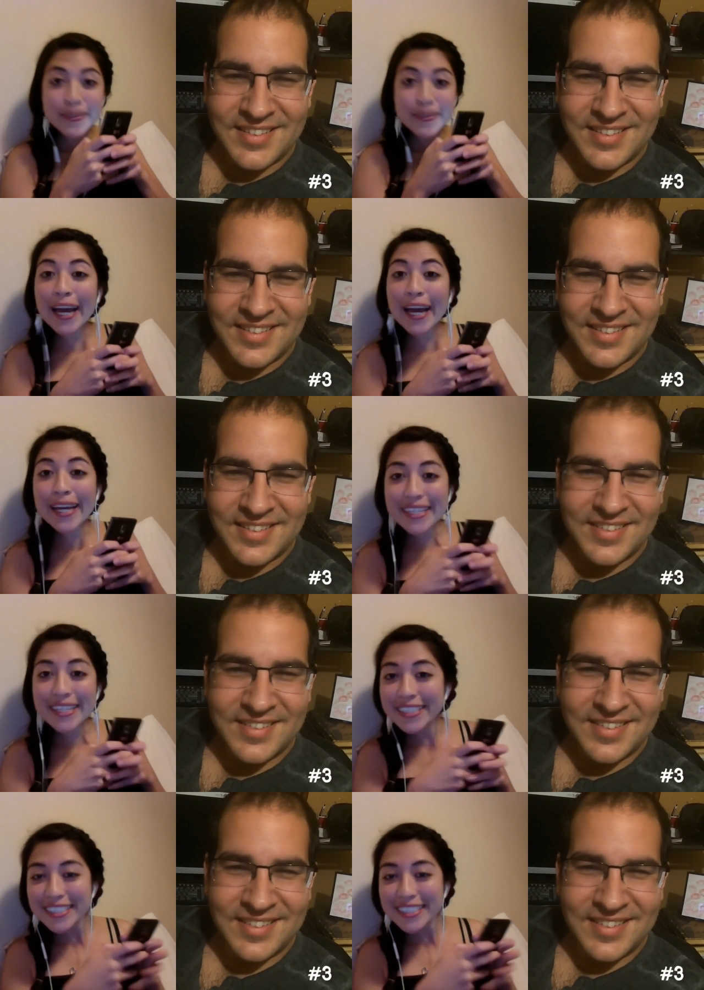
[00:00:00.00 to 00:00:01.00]
Speaker 1: Huh?
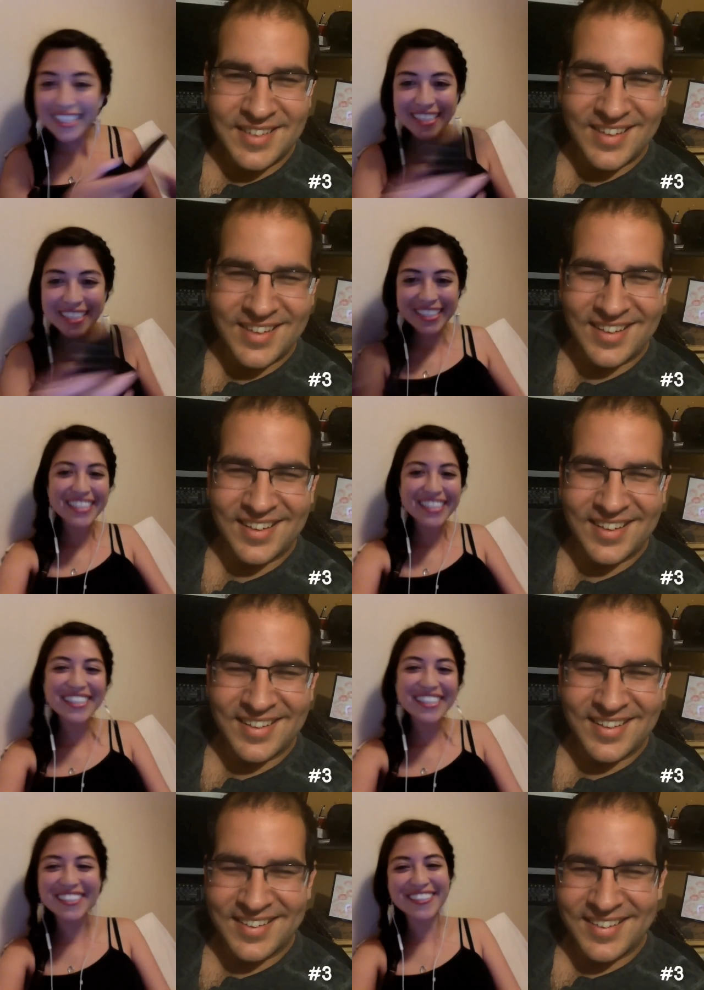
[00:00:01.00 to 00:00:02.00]
Yes,
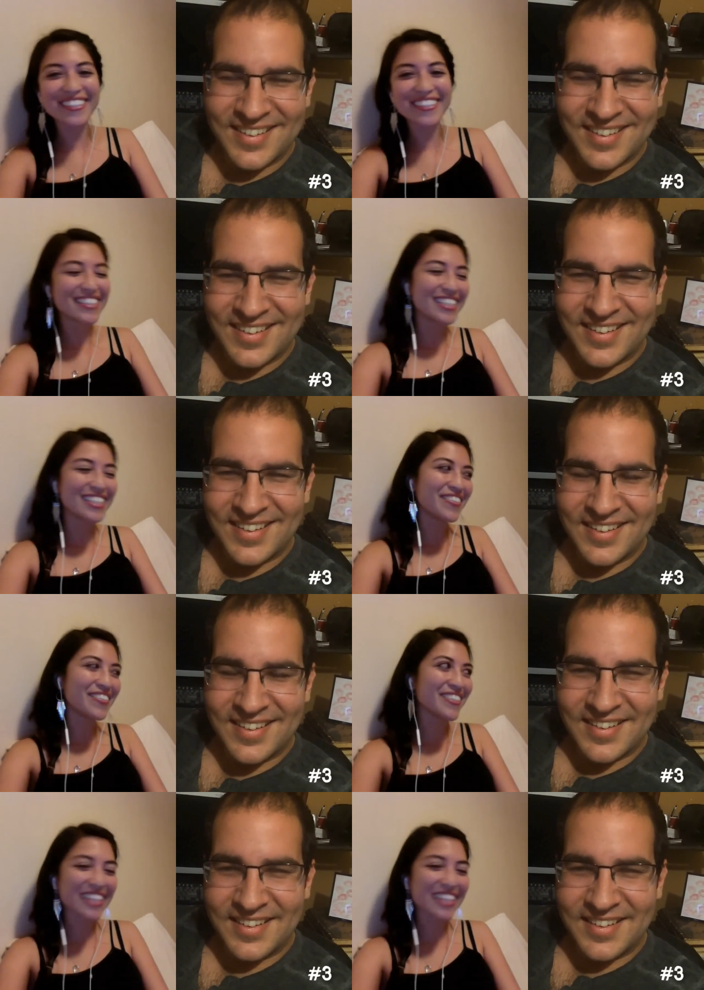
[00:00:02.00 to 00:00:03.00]
it's true.
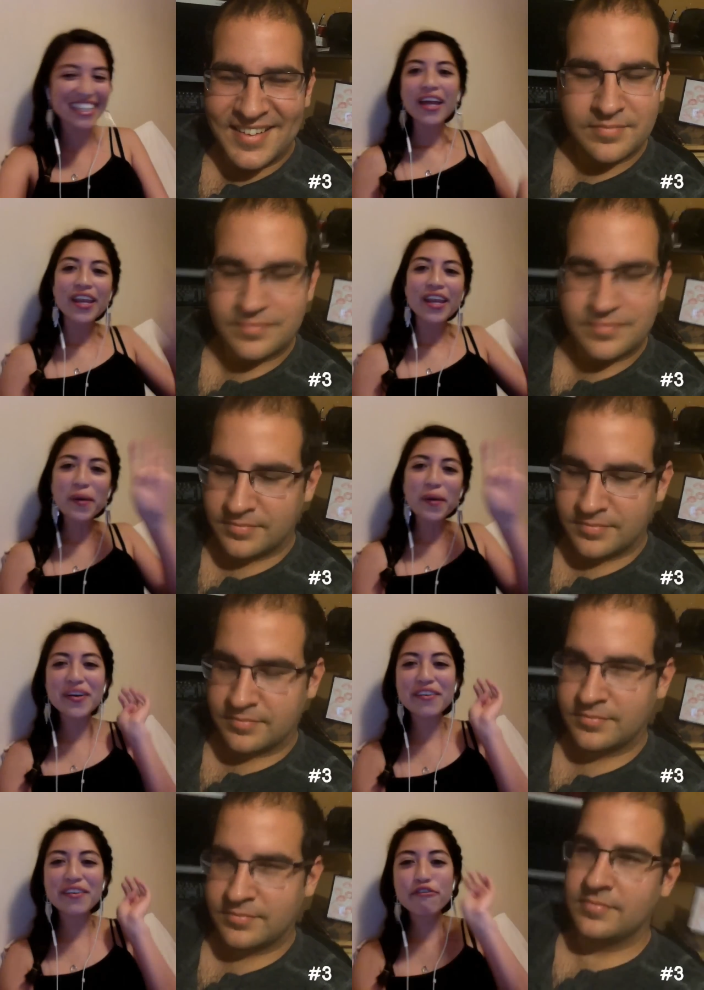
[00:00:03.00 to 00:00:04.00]
Never do that.
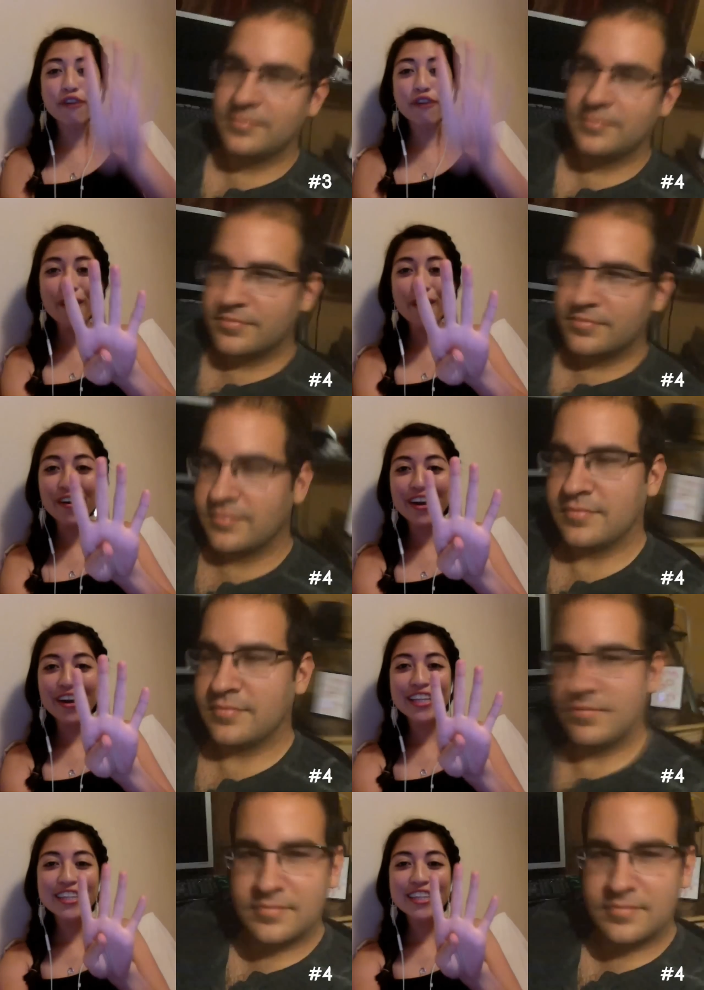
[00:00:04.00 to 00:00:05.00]
Number four,
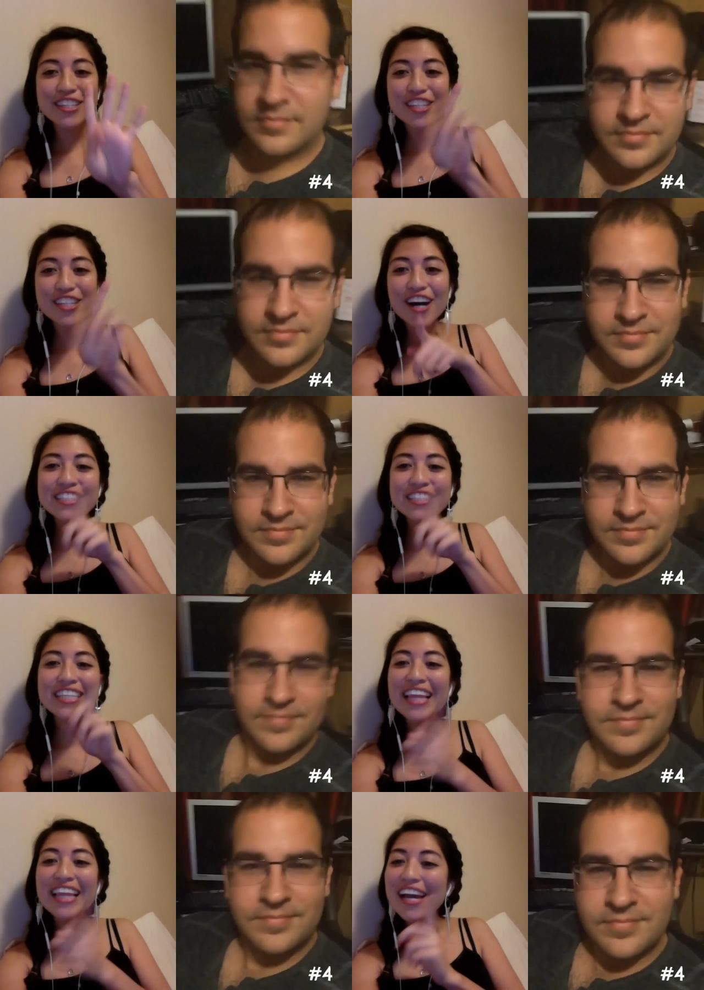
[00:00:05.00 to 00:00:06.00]
don't
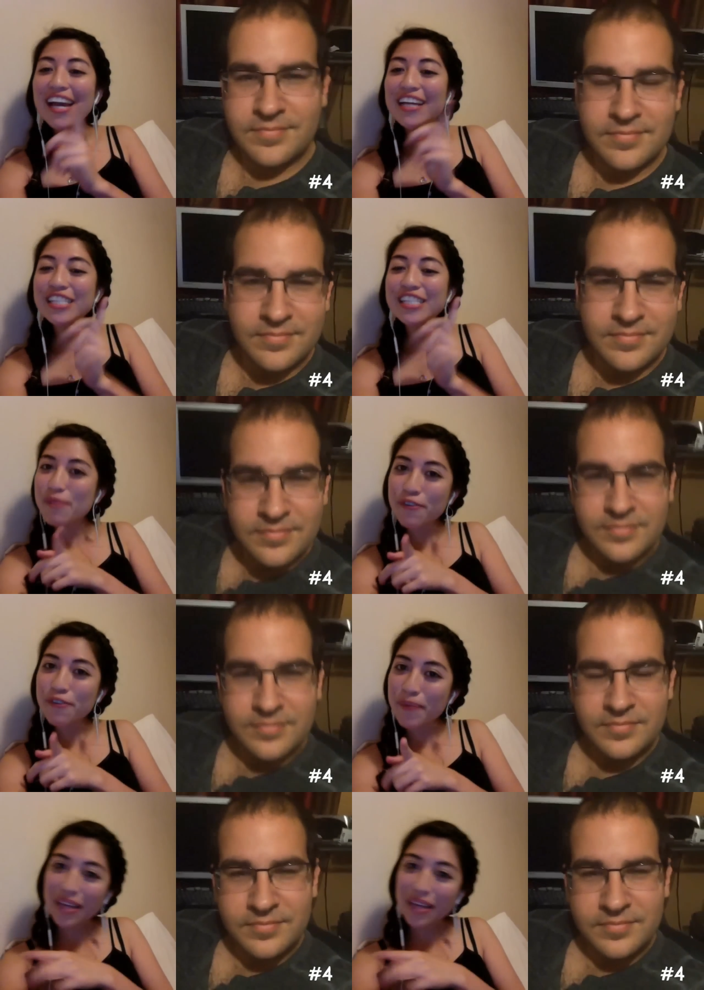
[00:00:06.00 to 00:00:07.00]
lay on top of
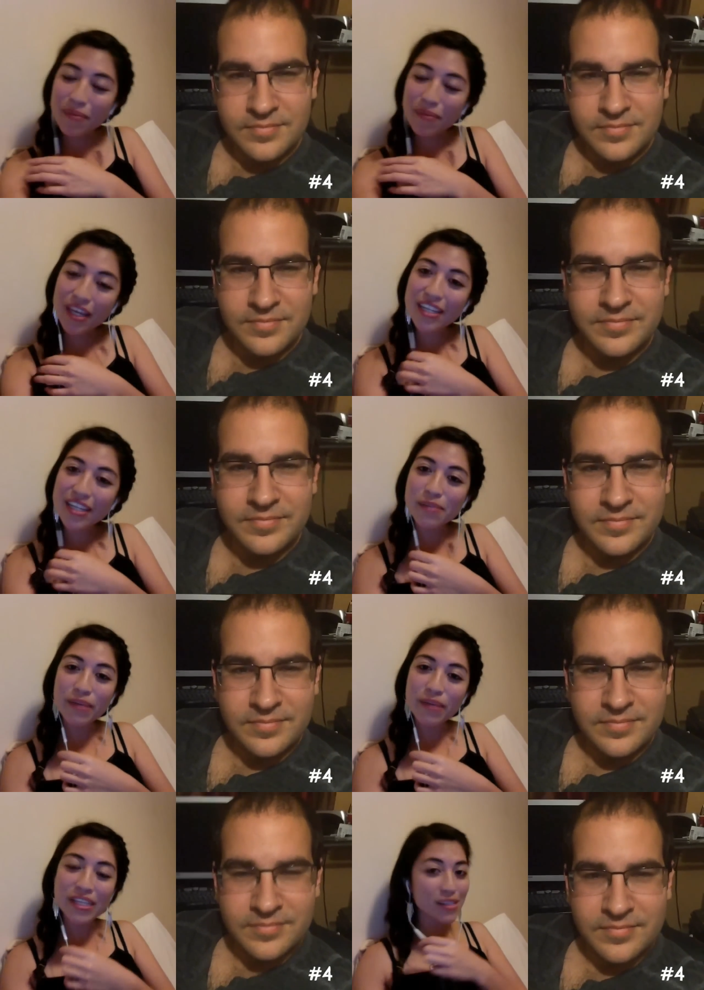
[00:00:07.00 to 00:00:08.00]
your mic because
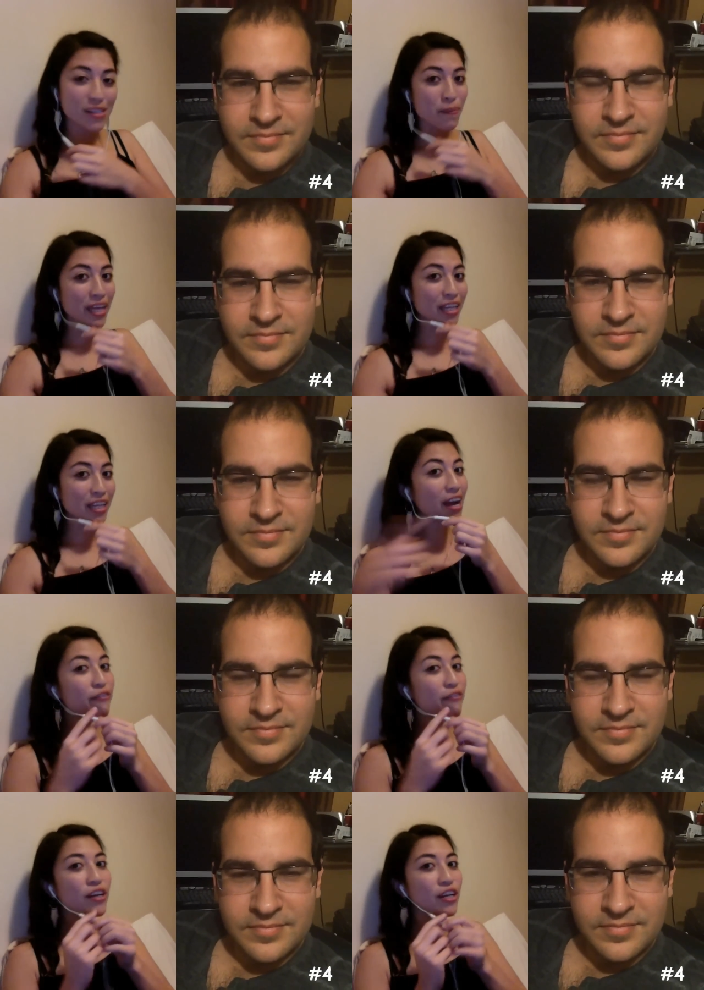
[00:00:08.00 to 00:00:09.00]
depends on the mic you
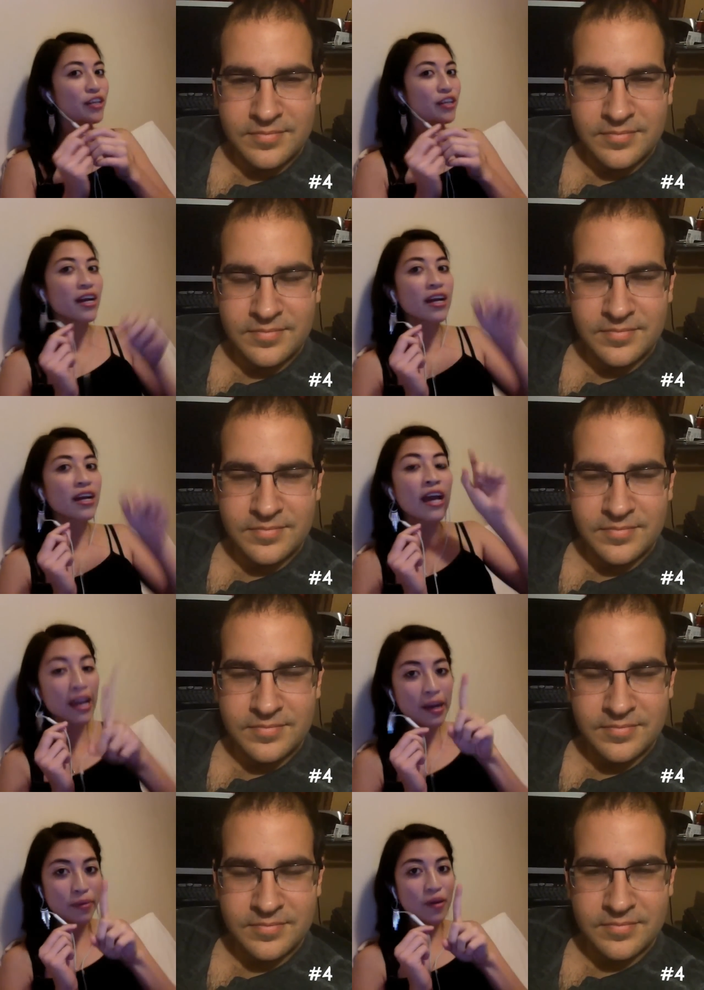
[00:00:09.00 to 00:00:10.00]
have, you can
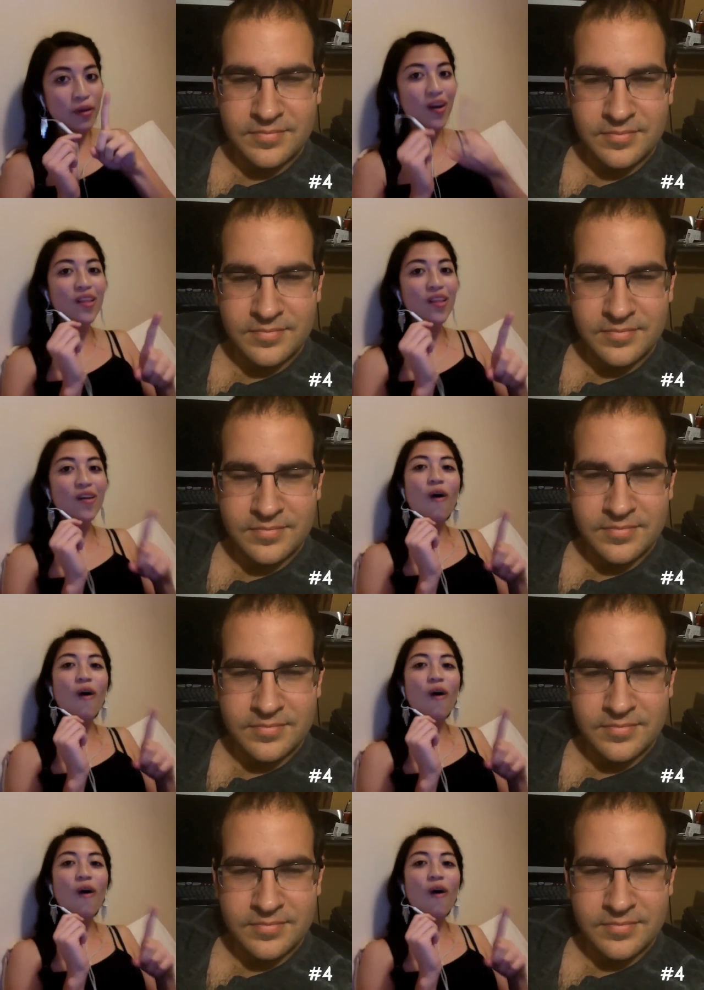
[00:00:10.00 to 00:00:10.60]
hang up the call.